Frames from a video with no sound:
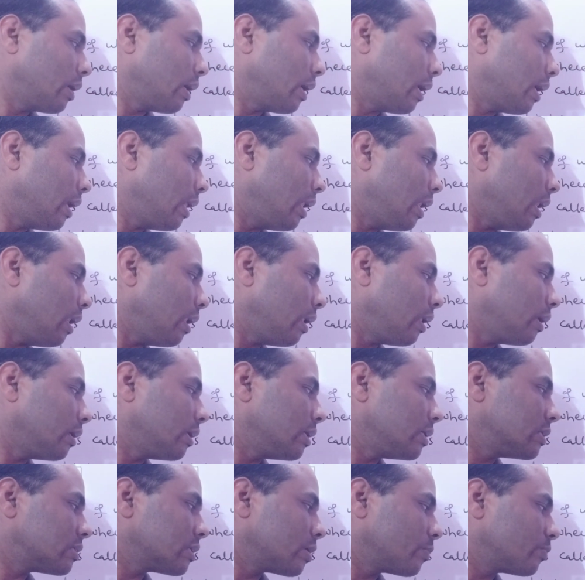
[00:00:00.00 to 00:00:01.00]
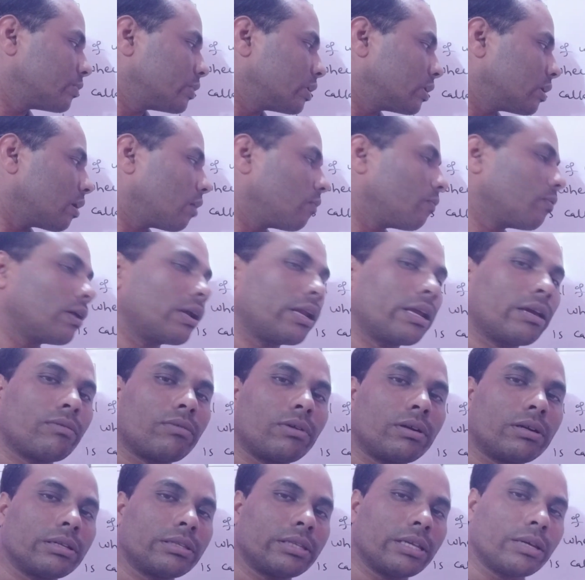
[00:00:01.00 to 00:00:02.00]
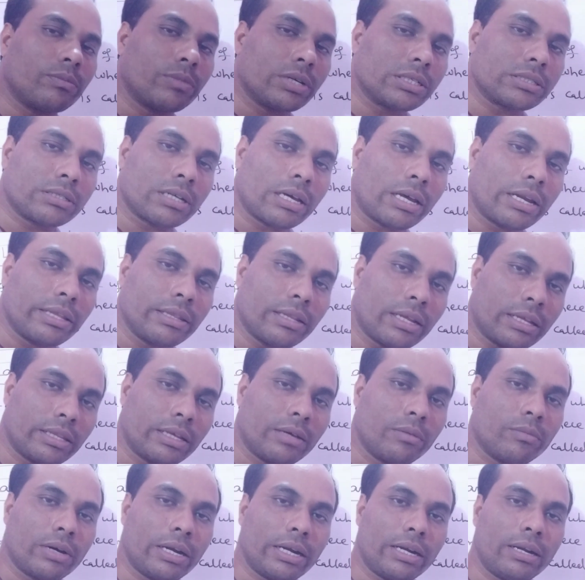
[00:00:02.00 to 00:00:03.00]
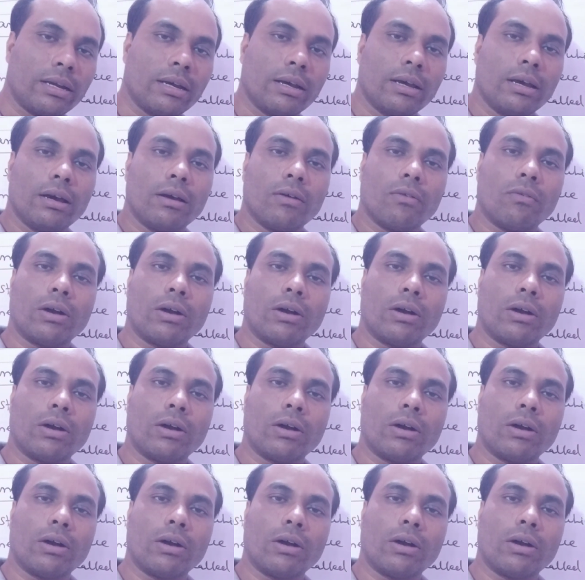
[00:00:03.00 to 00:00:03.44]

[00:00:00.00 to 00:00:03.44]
L is subset of or equal to sigma star is nothing but